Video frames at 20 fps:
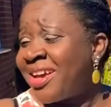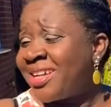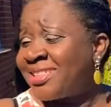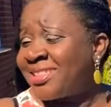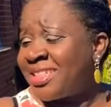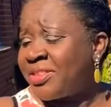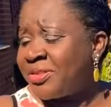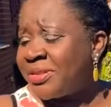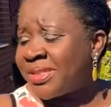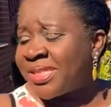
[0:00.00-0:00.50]

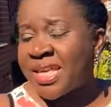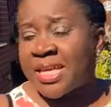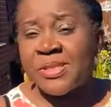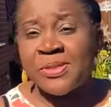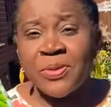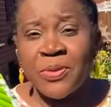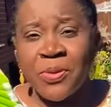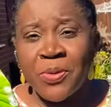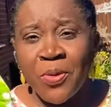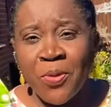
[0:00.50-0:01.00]
they don't take
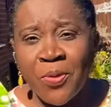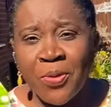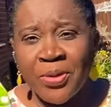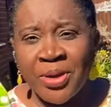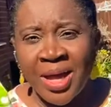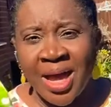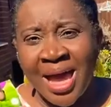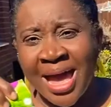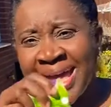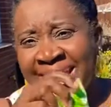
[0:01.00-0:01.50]
so long.
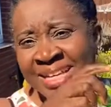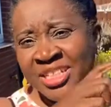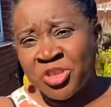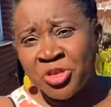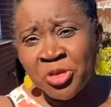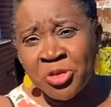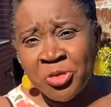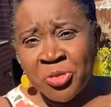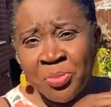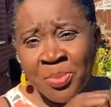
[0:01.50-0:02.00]
I can show
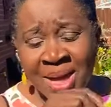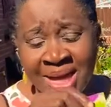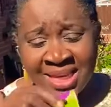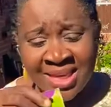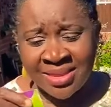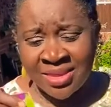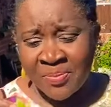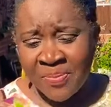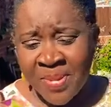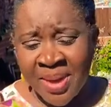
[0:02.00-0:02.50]
you mine
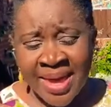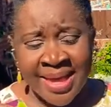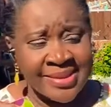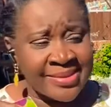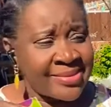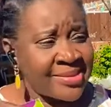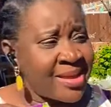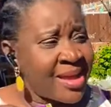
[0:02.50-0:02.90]
in the bed.